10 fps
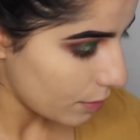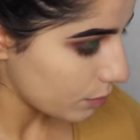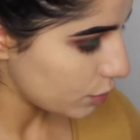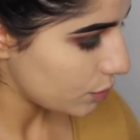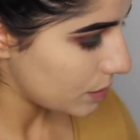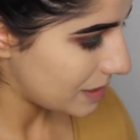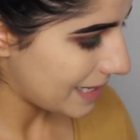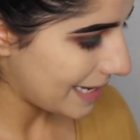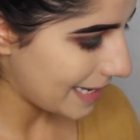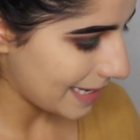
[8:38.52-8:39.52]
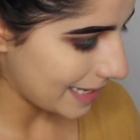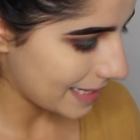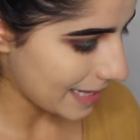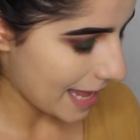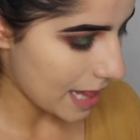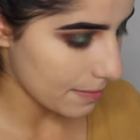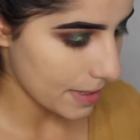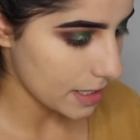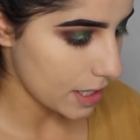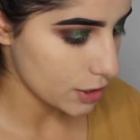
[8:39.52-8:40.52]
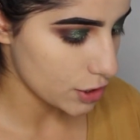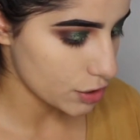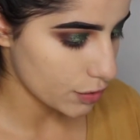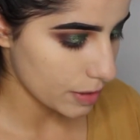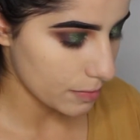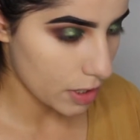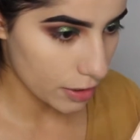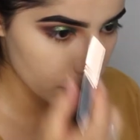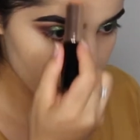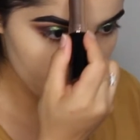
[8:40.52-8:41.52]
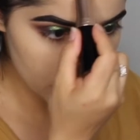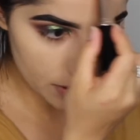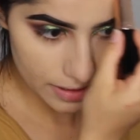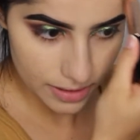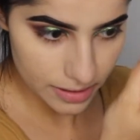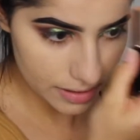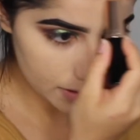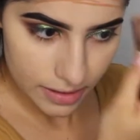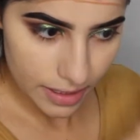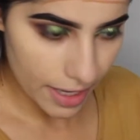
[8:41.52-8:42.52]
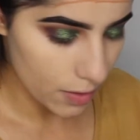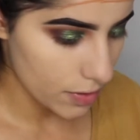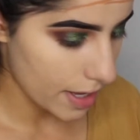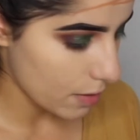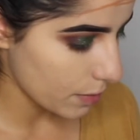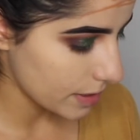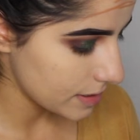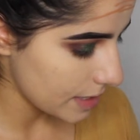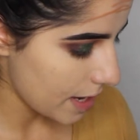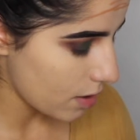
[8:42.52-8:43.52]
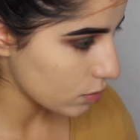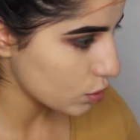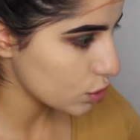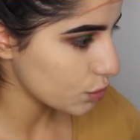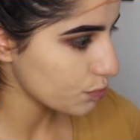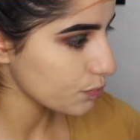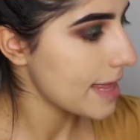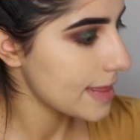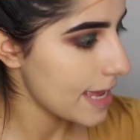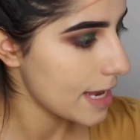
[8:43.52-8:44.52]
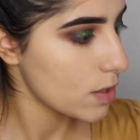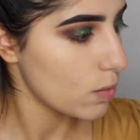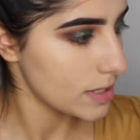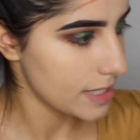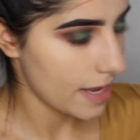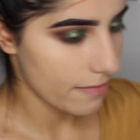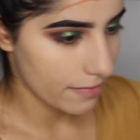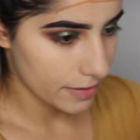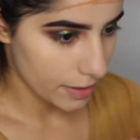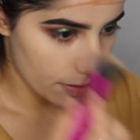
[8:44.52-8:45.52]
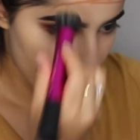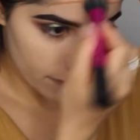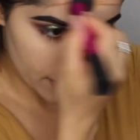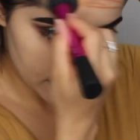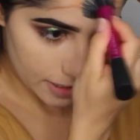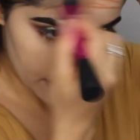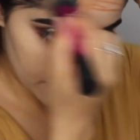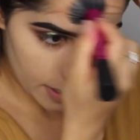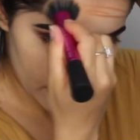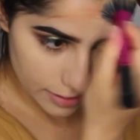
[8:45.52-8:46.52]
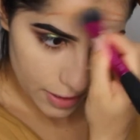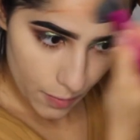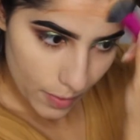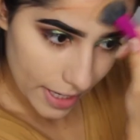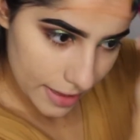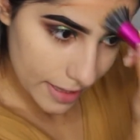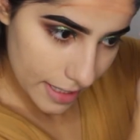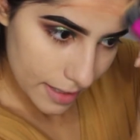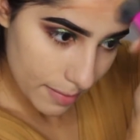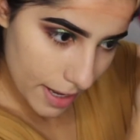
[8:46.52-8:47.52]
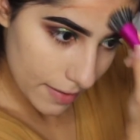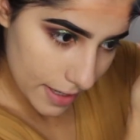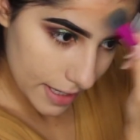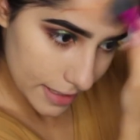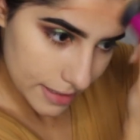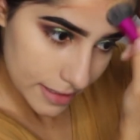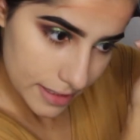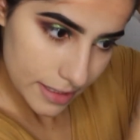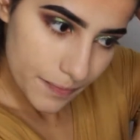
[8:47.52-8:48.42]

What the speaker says: going to take almond and just cream contour with this, see how that works out. And then once I have everything on my face, I'll let you guys know what I think about it.